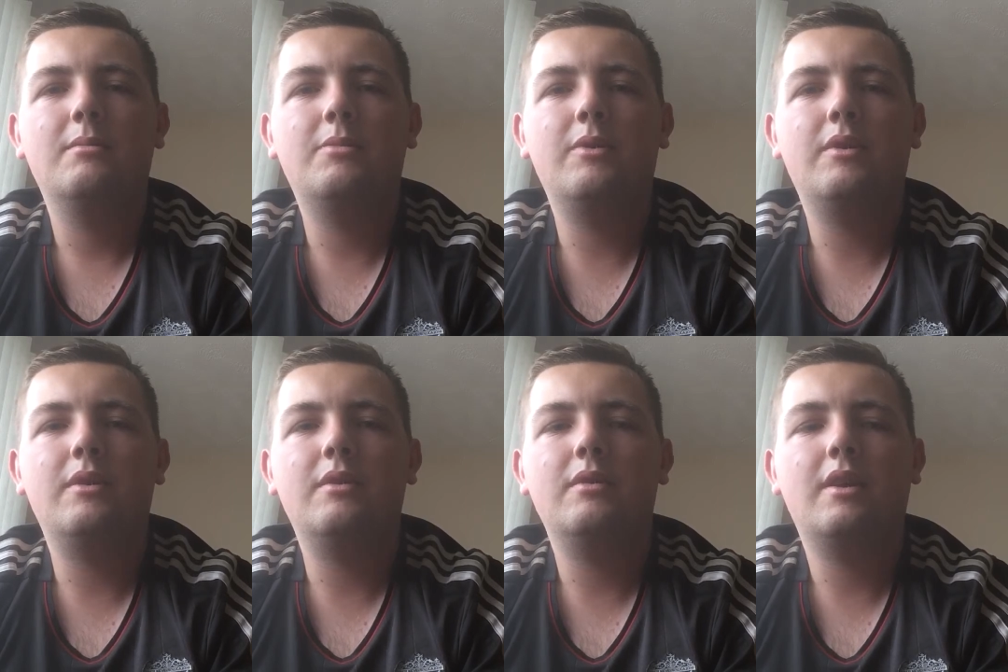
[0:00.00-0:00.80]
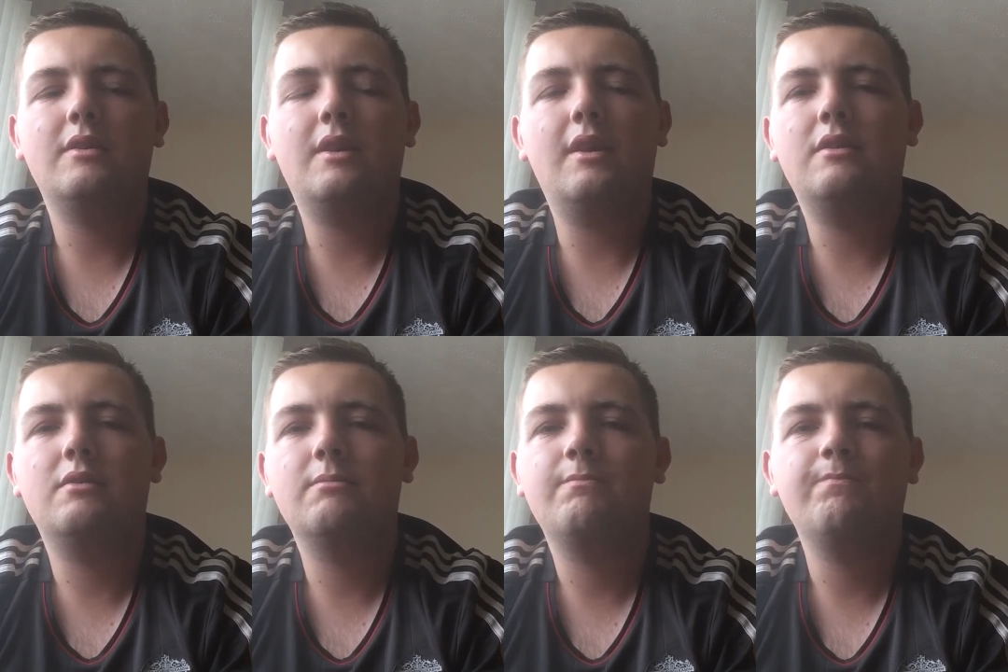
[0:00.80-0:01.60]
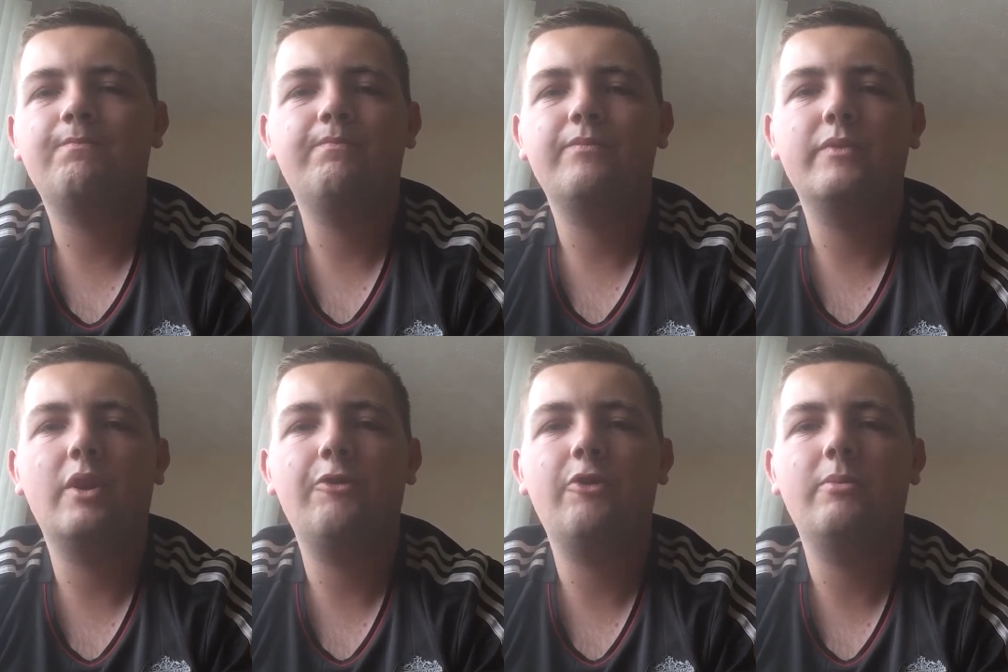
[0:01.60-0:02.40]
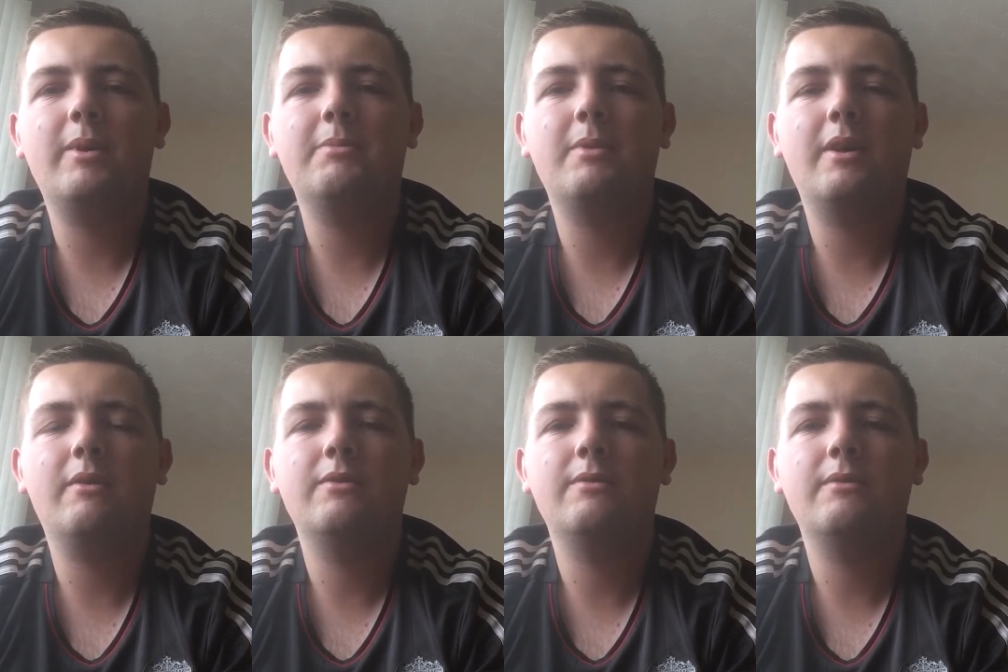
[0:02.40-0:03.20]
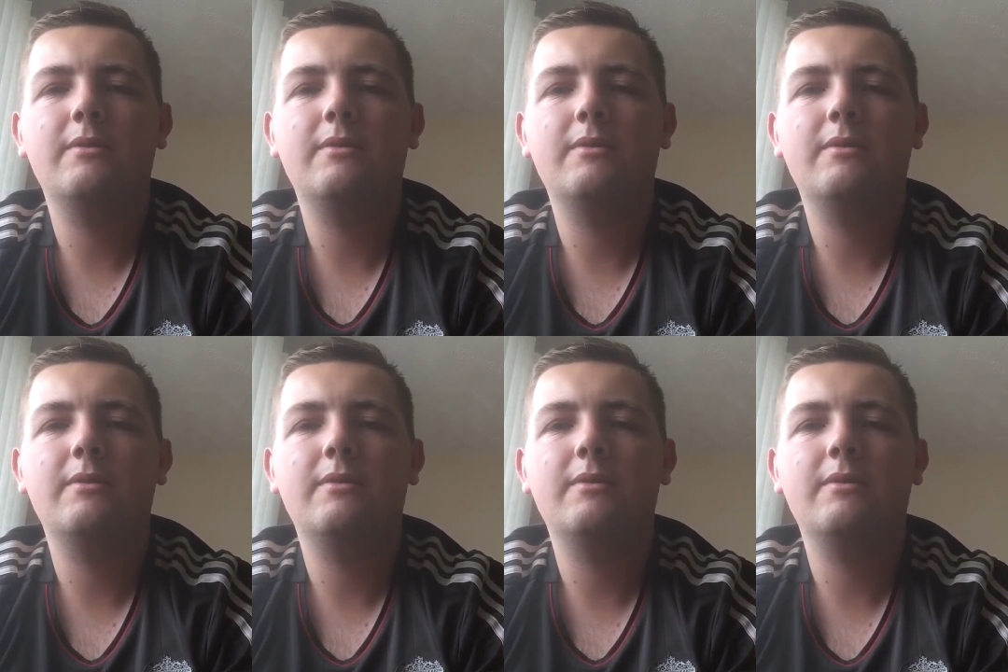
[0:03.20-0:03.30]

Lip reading: But as it is, no third place playoffs.